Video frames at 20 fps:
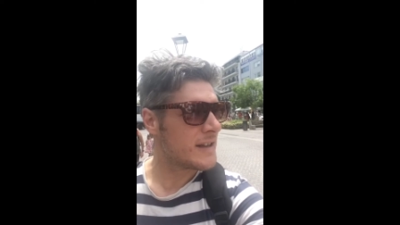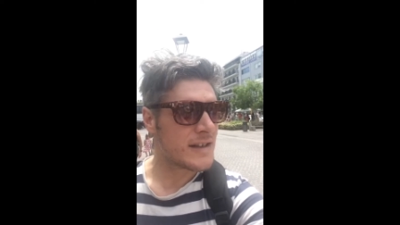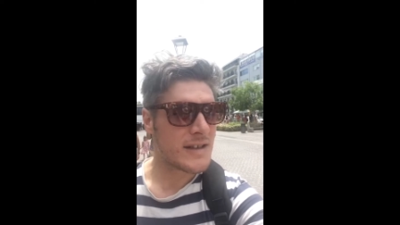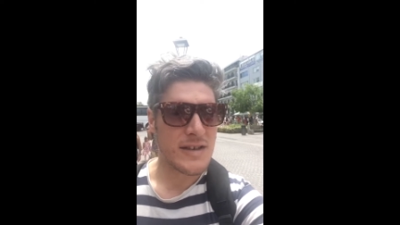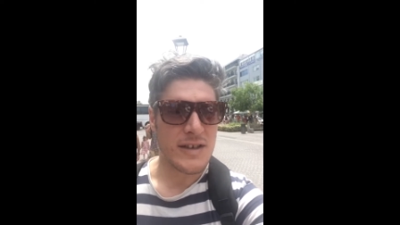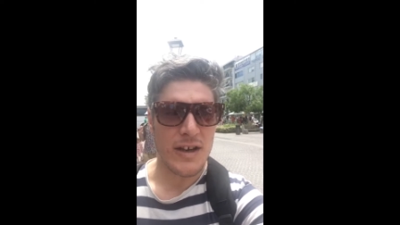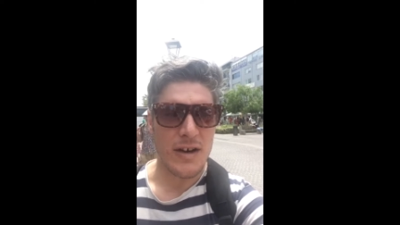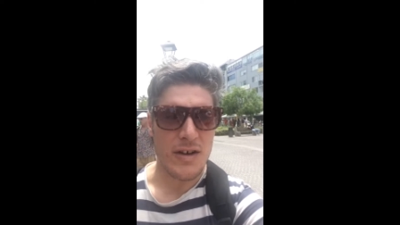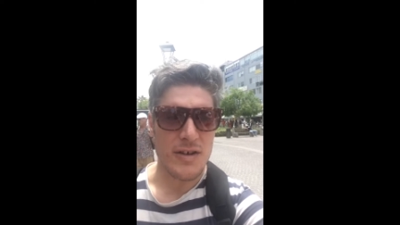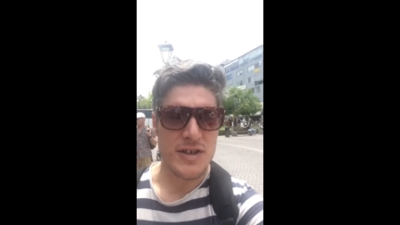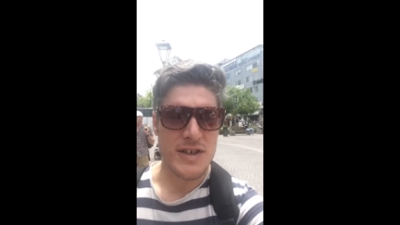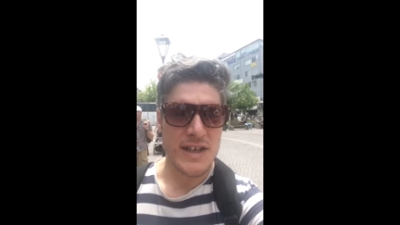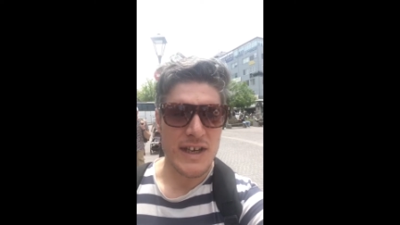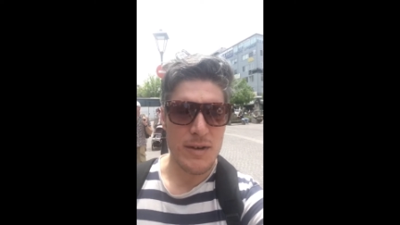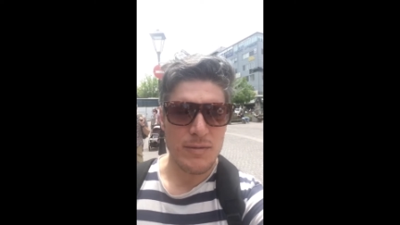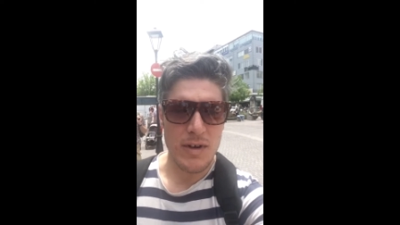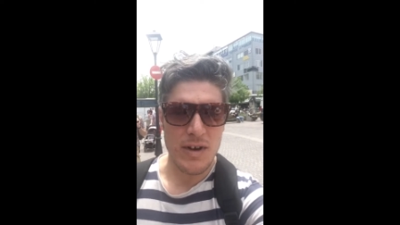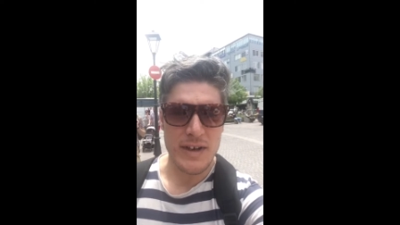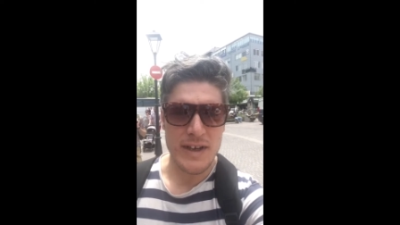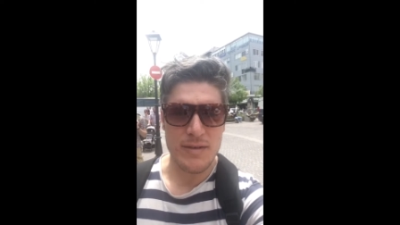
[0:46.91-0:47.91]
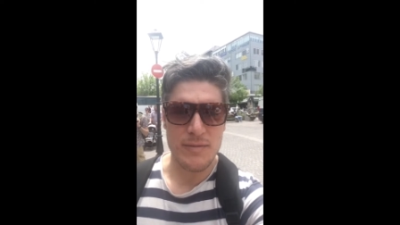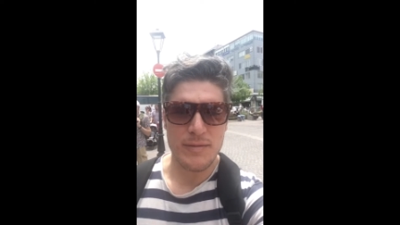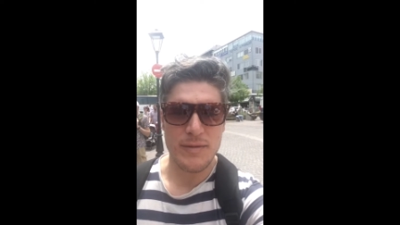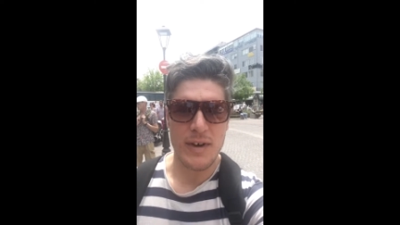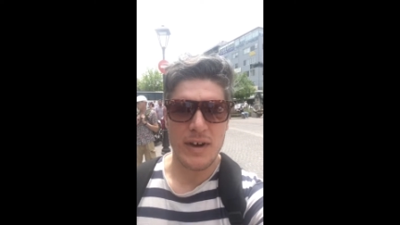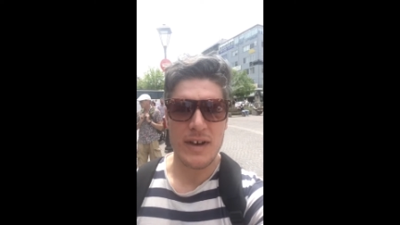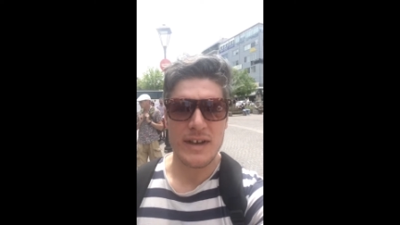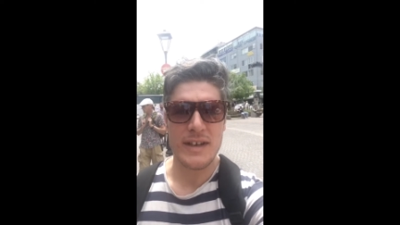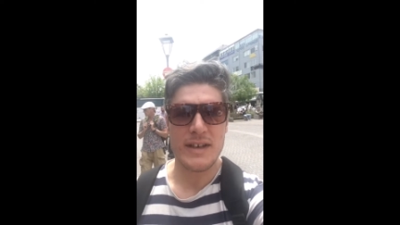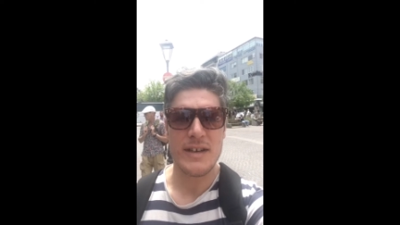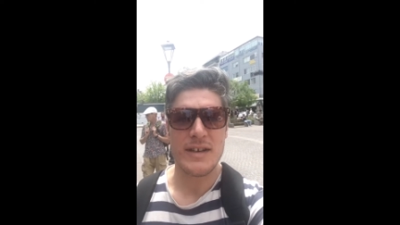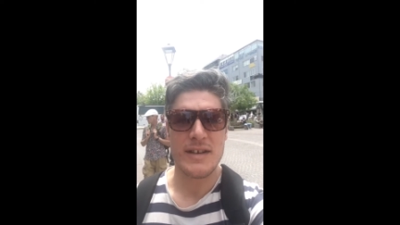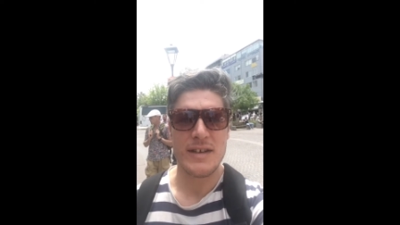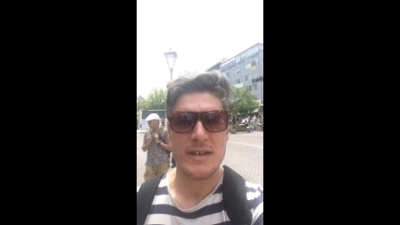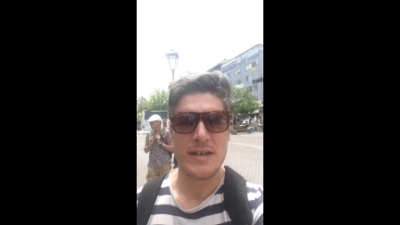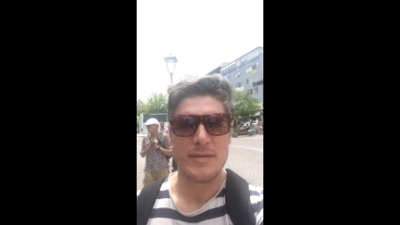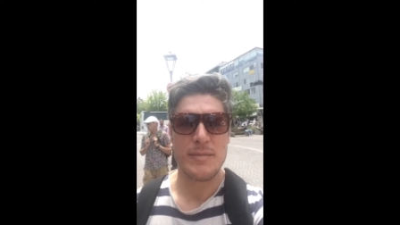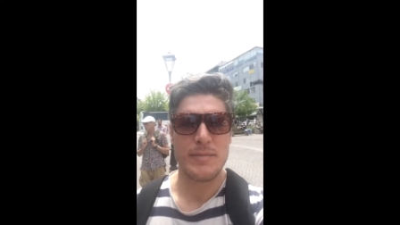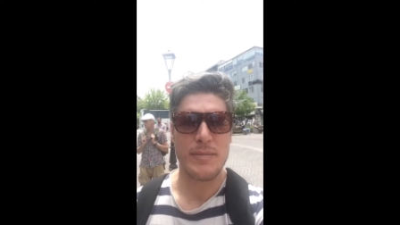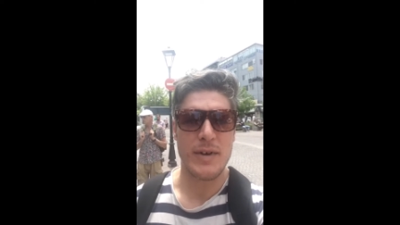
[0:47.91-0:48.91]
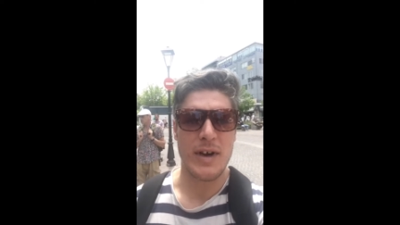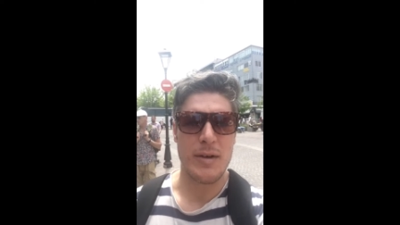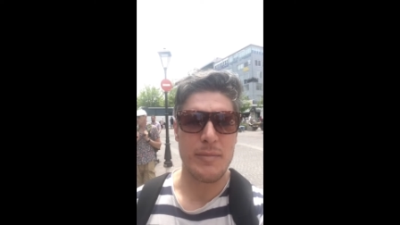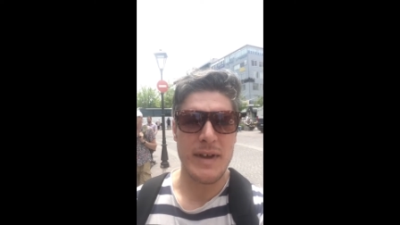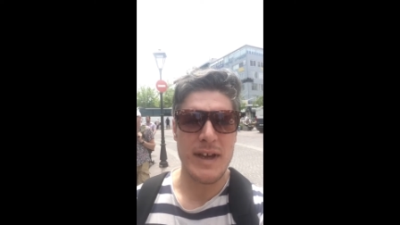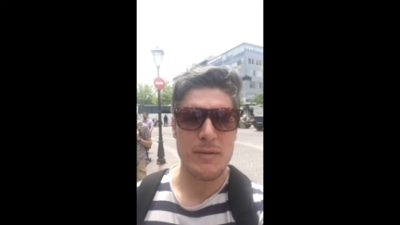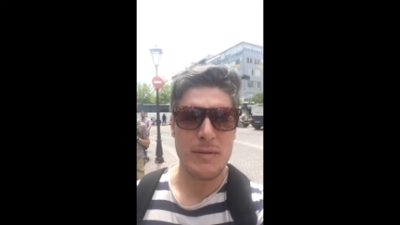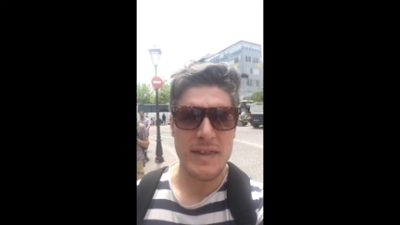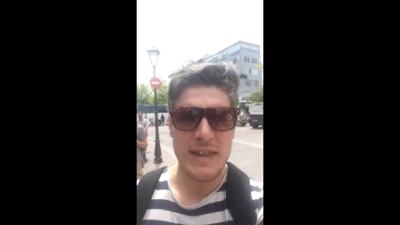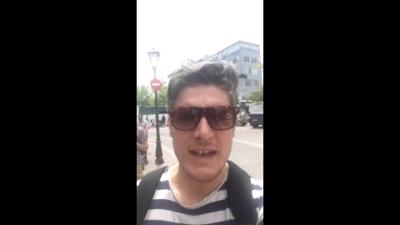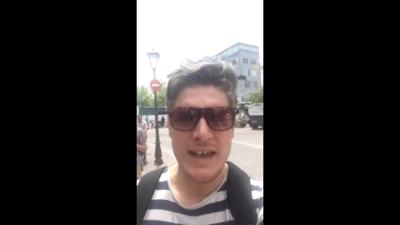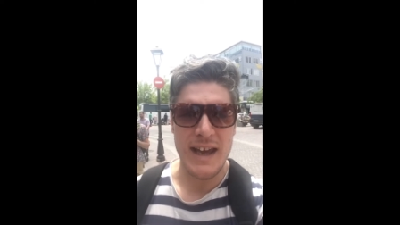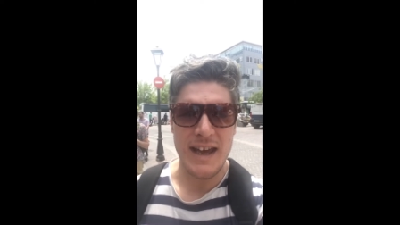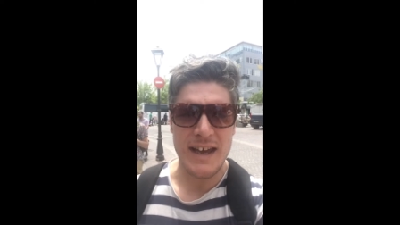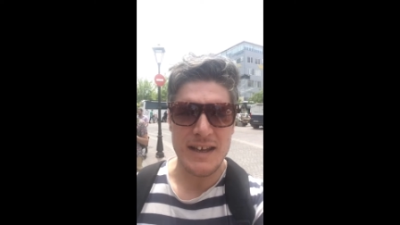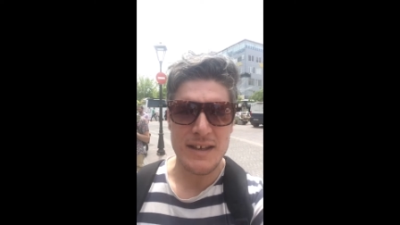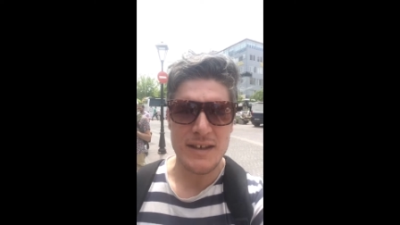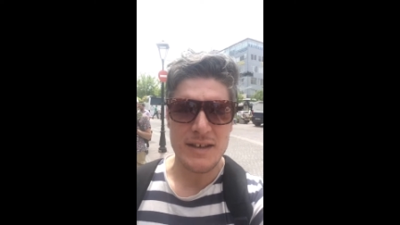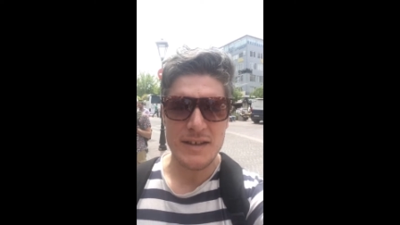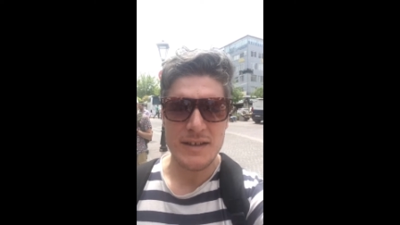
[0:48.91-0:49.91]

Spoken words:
So I'll see what I can find. But I'm here with the gang.